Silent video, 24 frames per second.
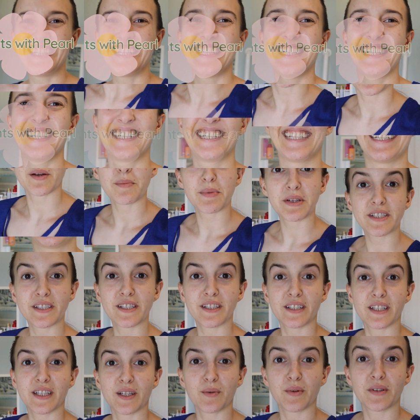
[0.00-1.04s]
So we're going to be
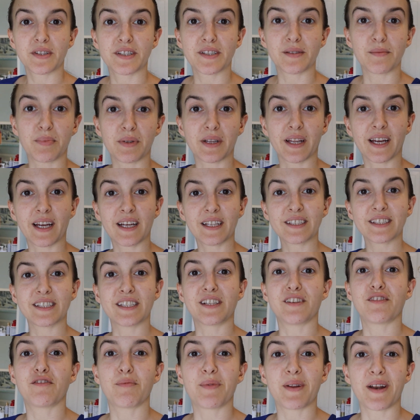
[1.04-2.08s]
dealing with some plants that
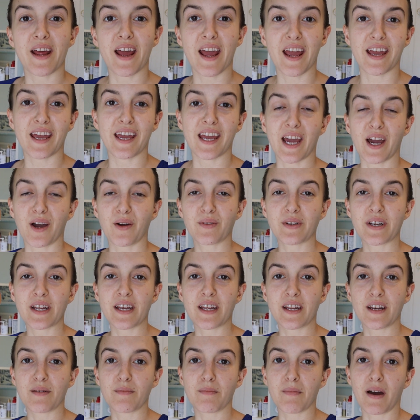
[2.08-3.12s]
have been hanging out
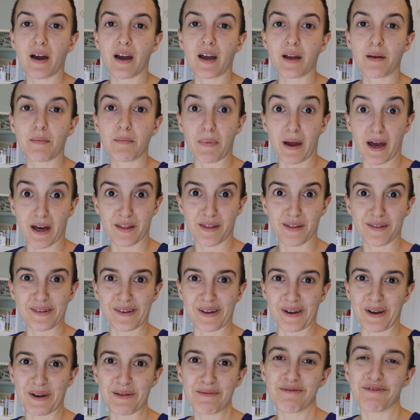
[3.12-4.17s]
in my
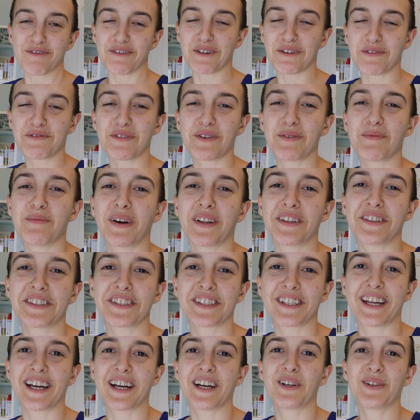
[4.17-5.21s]
bathtub for a few
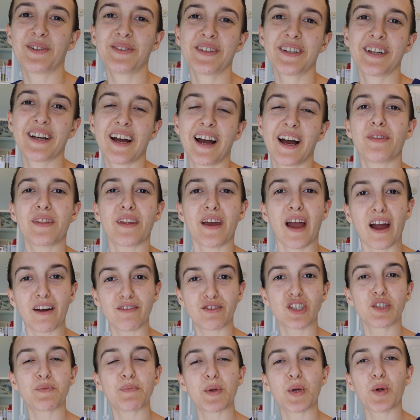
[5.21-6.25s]
months now.
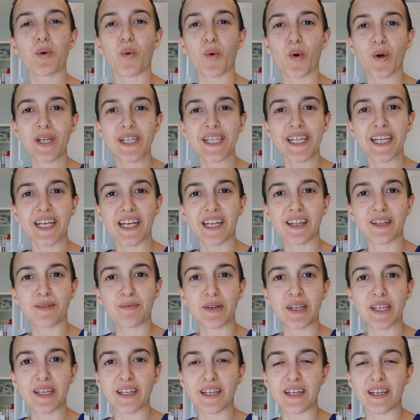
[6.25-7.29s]
I've just been quarantining them
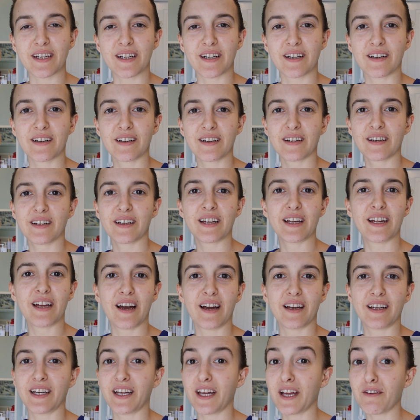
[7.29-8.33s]
in here.
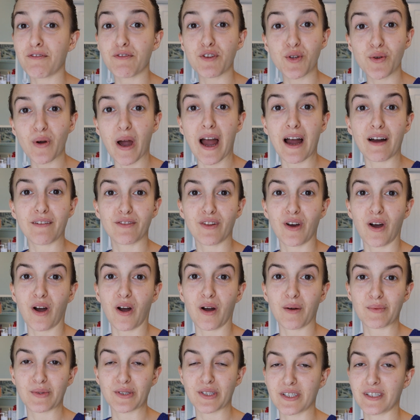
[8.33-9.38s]
If you have the
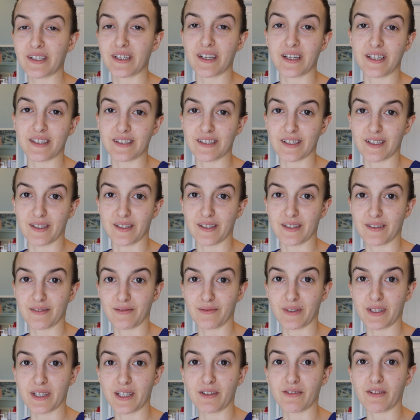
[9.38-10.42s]
option, it's a
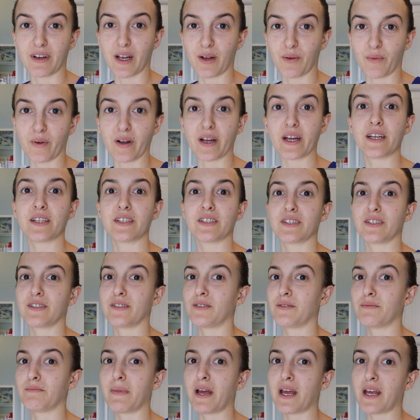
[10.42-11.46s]
really great way
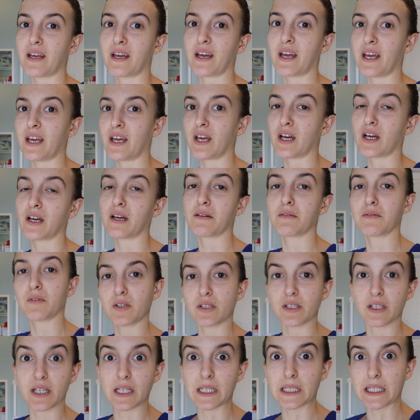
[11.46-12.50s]
to make a
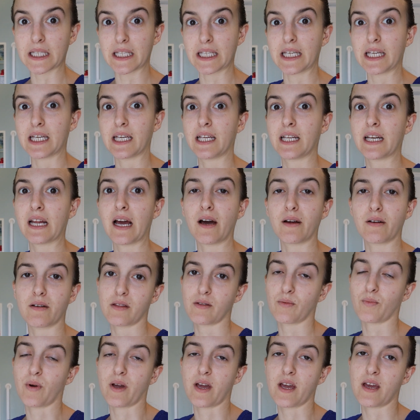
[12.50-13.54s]
clean, out of
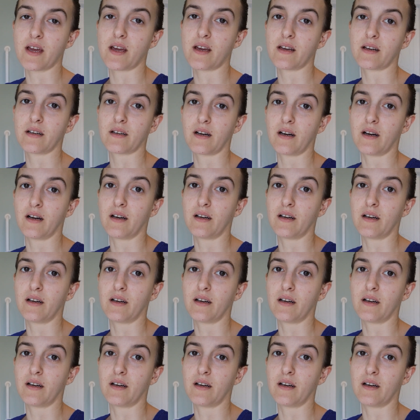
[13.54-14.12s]
the way